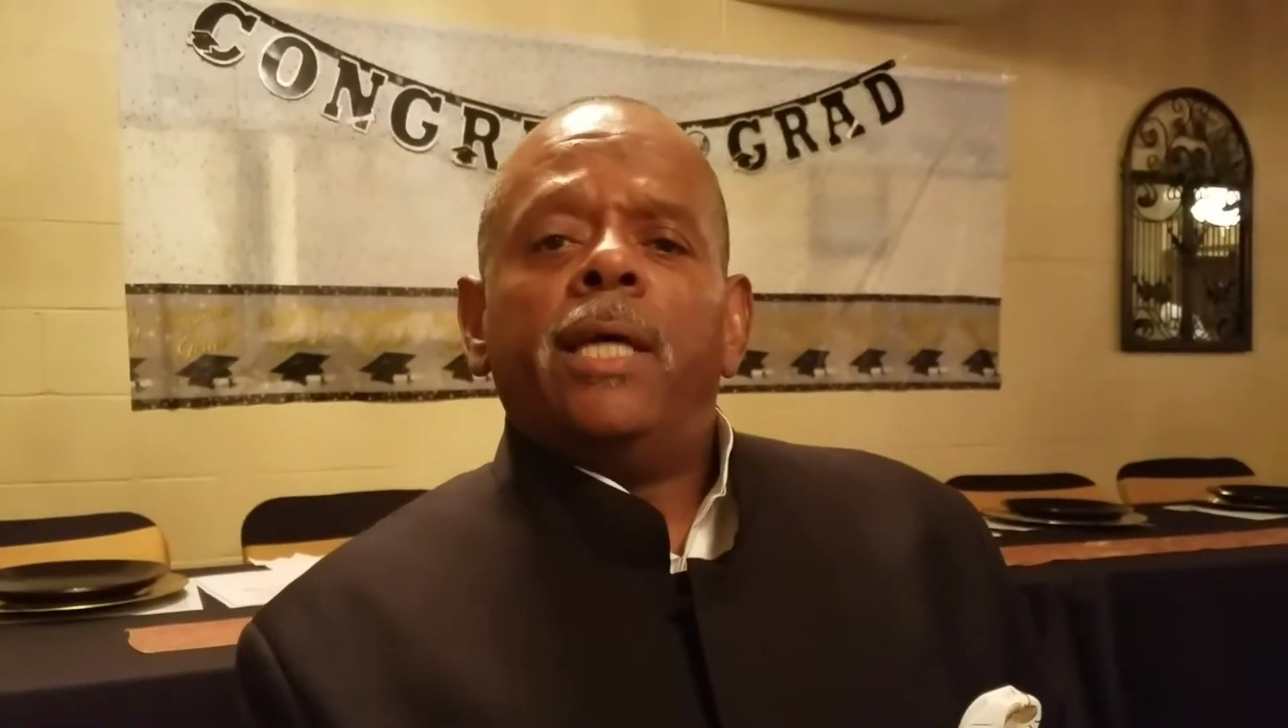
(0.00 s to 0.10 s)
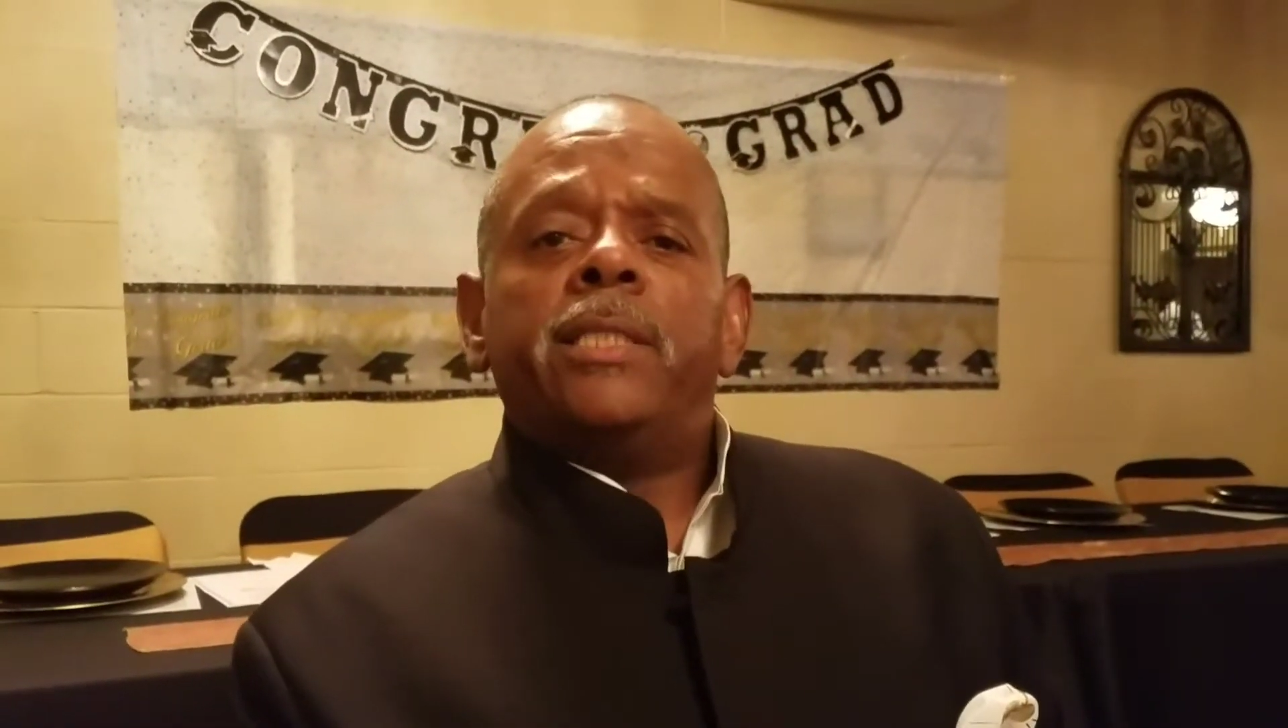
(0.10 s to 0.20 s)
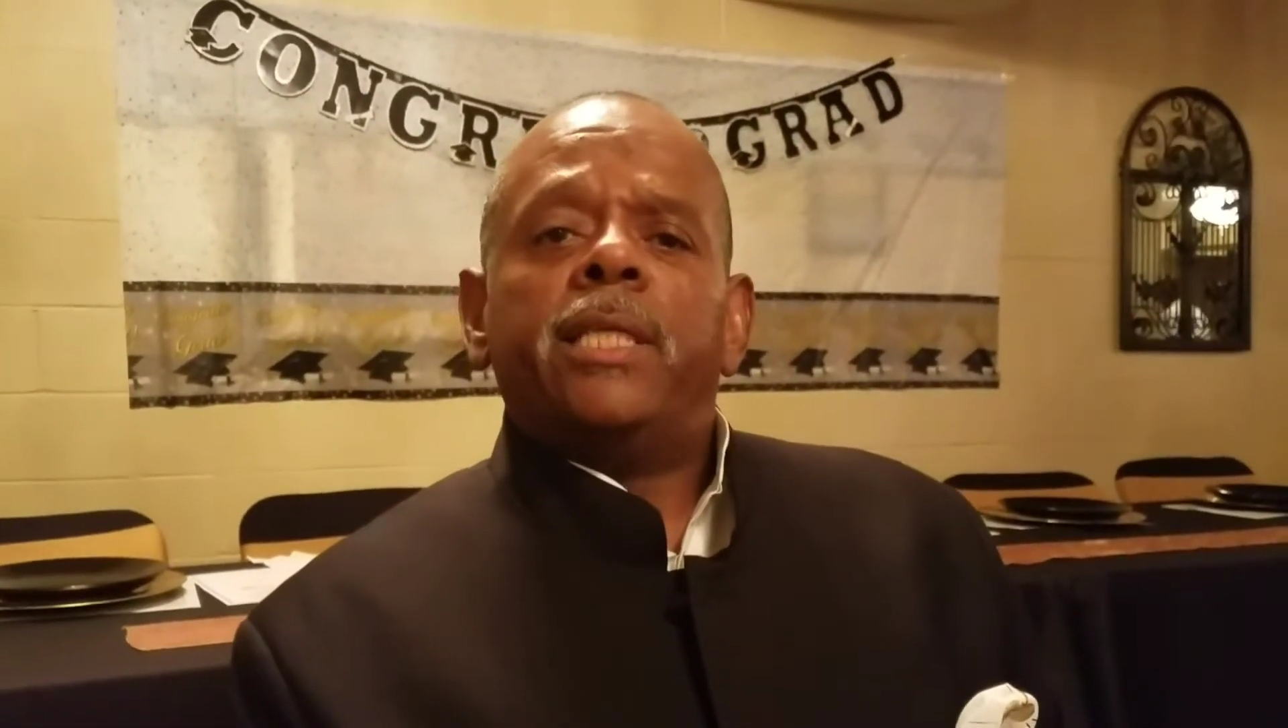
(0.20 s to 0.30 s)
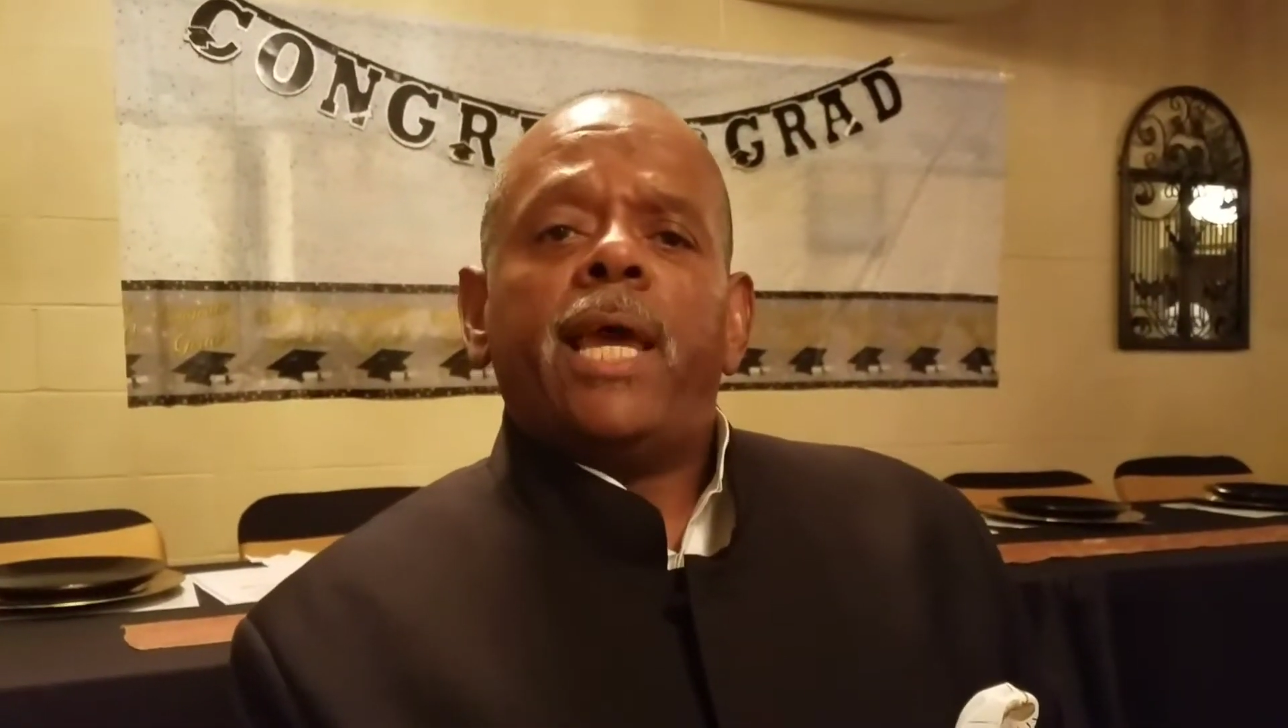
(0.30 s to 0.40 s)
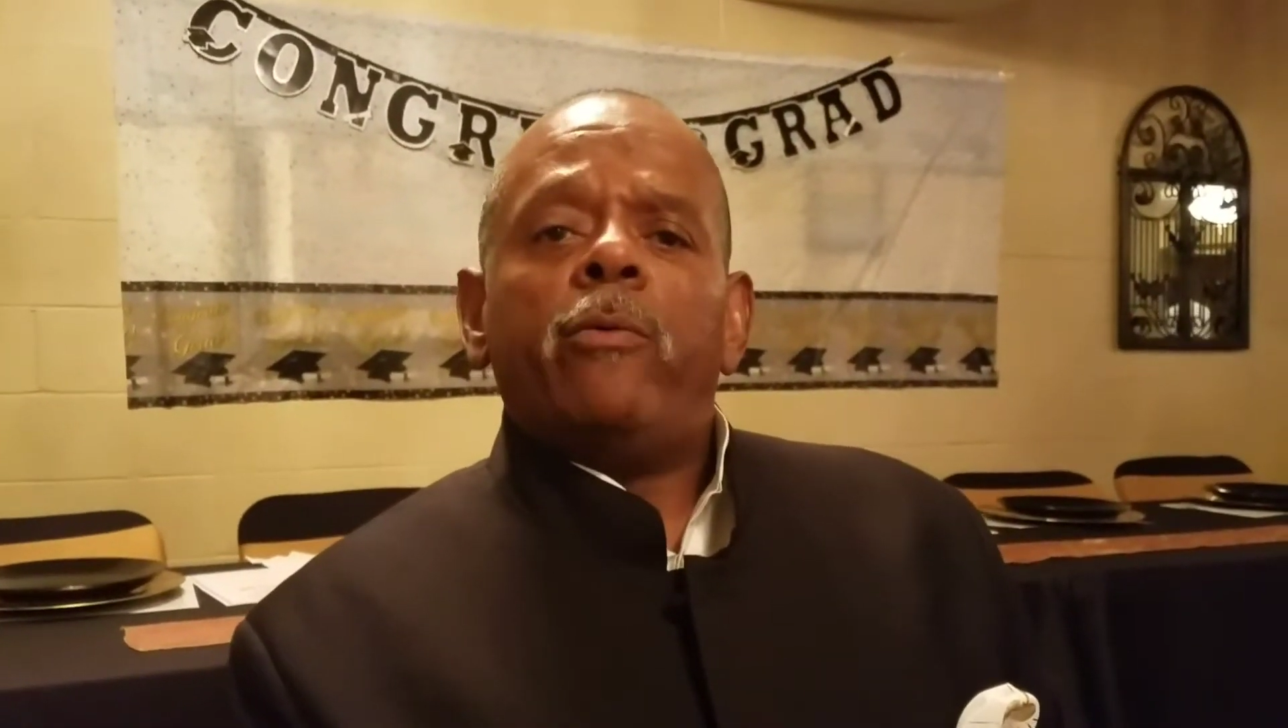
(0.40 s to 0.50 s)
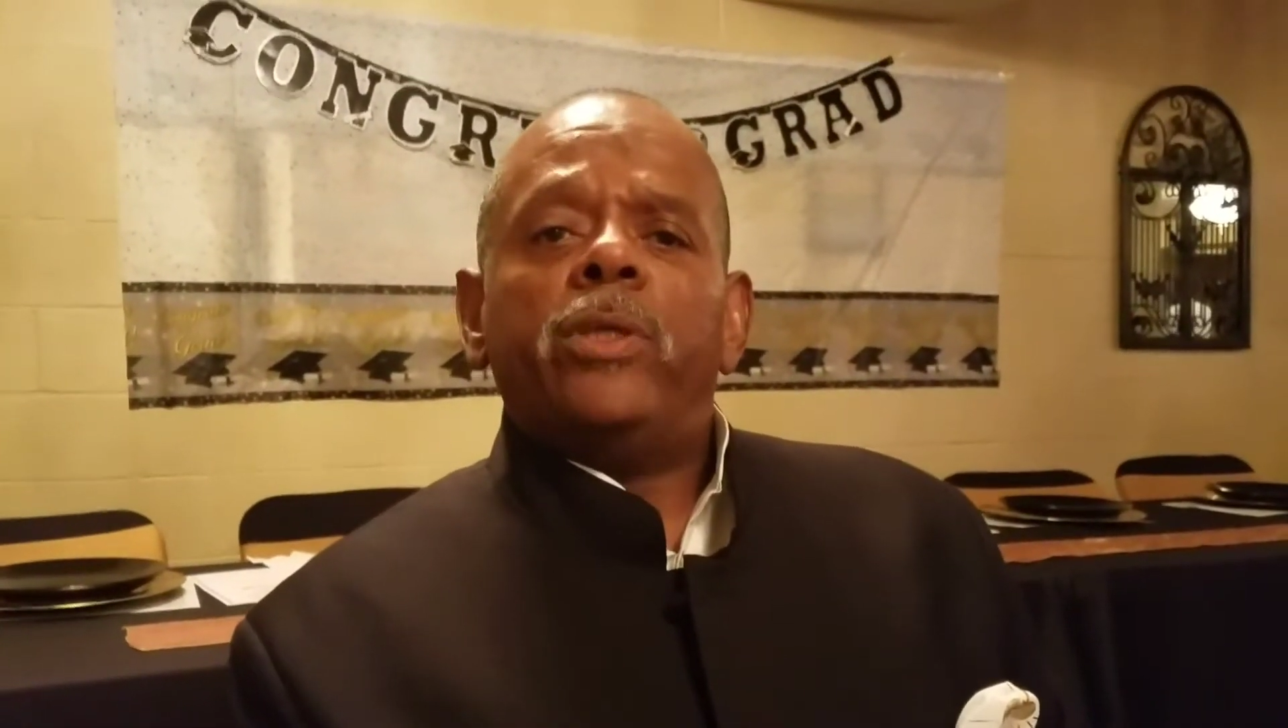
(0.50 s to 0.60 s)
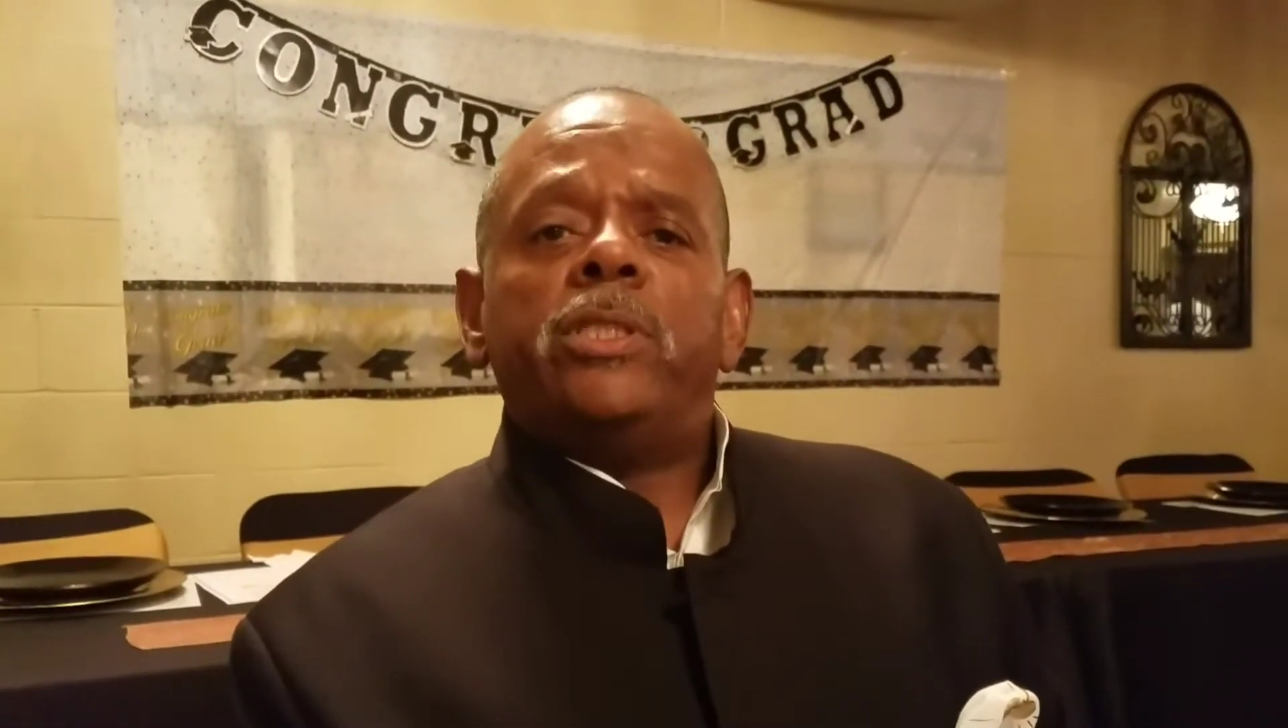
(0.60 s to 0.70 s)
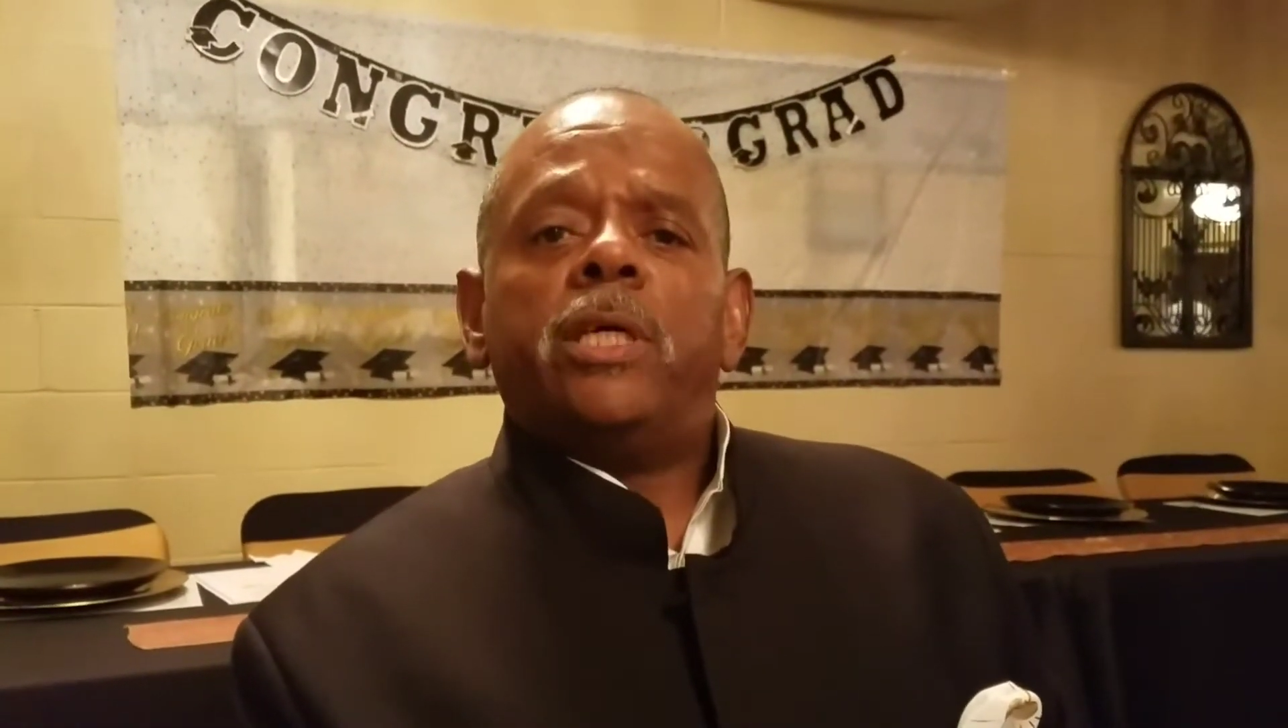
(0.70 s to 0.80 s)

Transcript: and today we